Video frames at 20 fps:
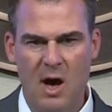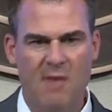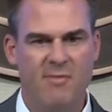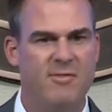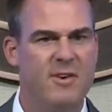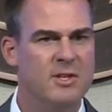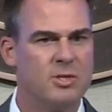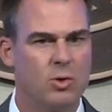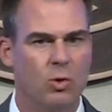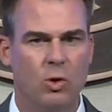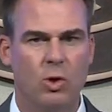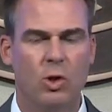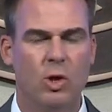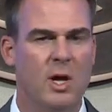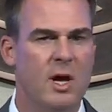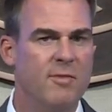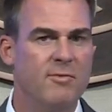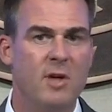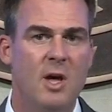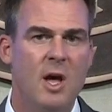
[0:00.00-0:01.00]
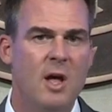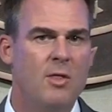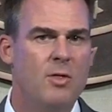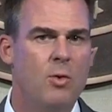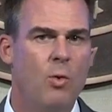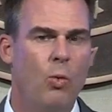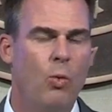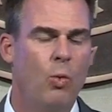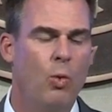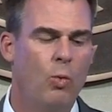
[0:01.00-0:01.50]
fiscal cliff.
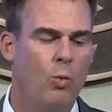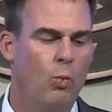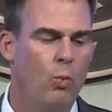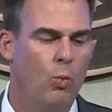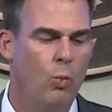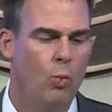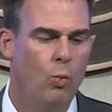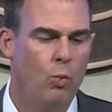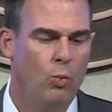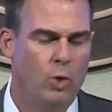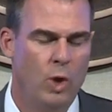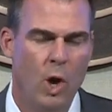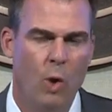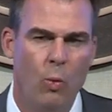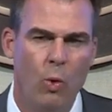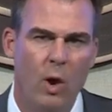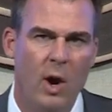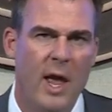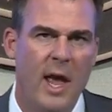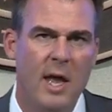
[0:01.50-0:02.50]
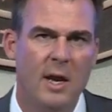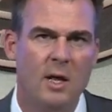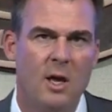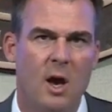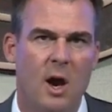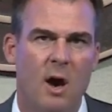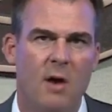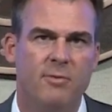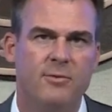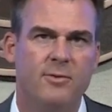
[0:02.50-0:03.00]
You know, we're
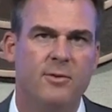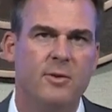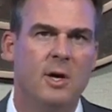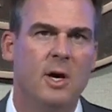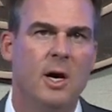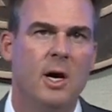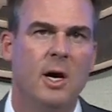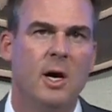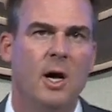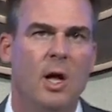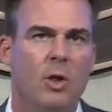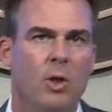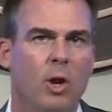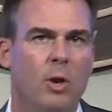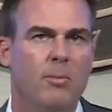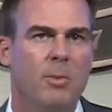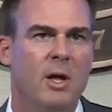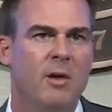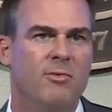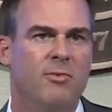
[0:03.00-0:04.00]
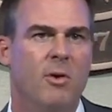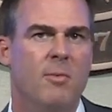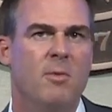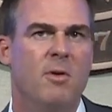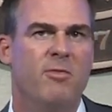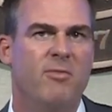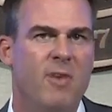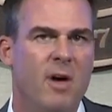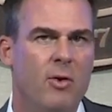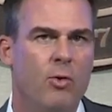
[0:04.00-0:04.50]
handcuffed a little bit from
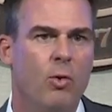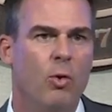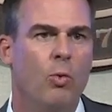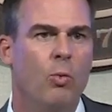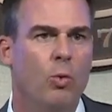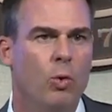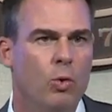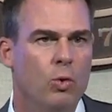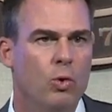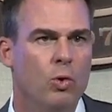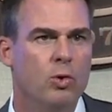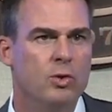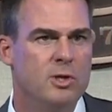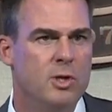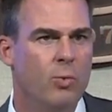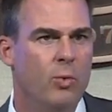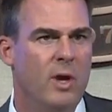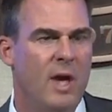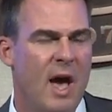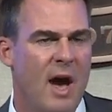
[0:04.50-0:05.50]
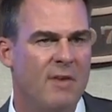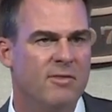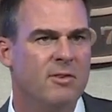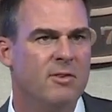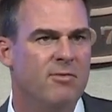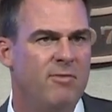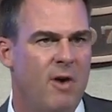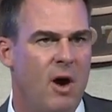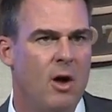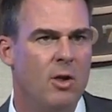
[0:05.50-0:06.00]
the federal rules that we have
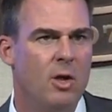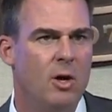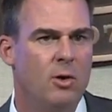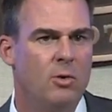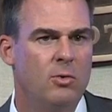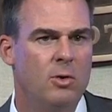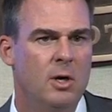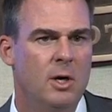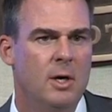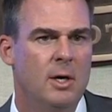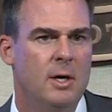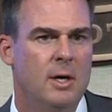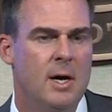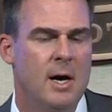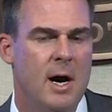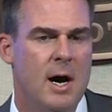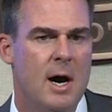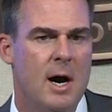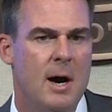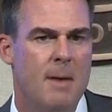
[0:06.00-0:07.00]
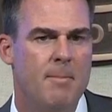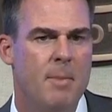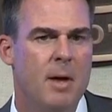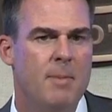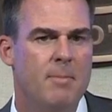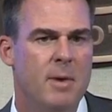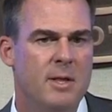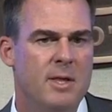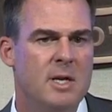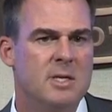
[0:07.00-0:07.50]
to follow.
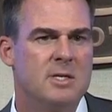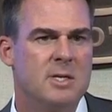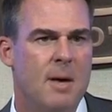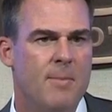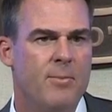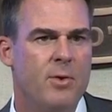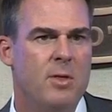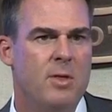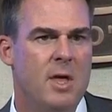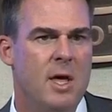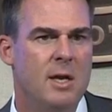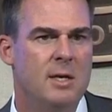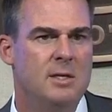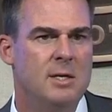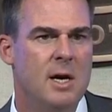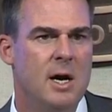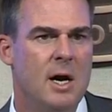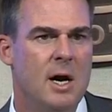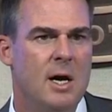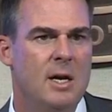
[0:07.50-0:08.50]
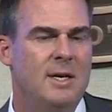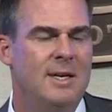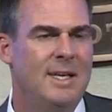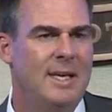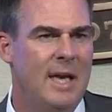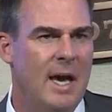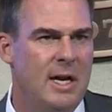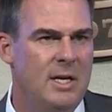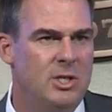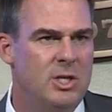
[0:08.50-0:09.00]
But that's something that
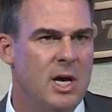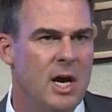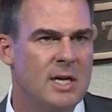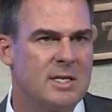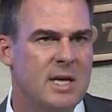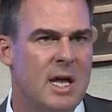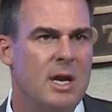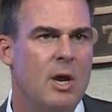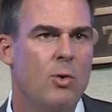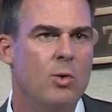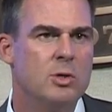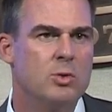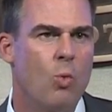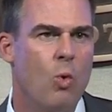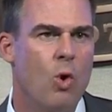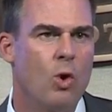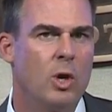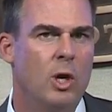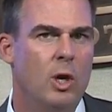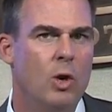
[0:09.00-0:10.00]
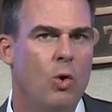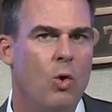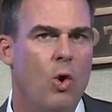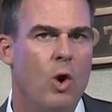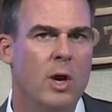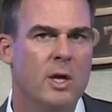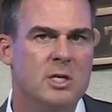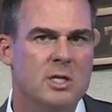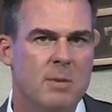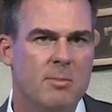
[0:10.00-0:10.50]
DHS, I know, is working
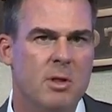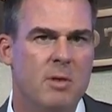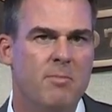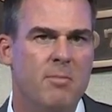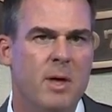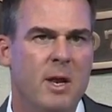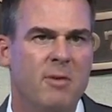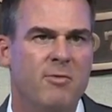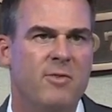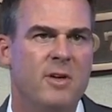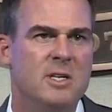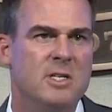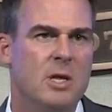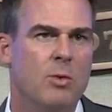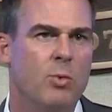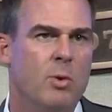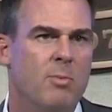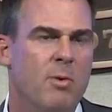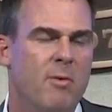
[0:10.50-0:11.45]
on and some of the benefits that we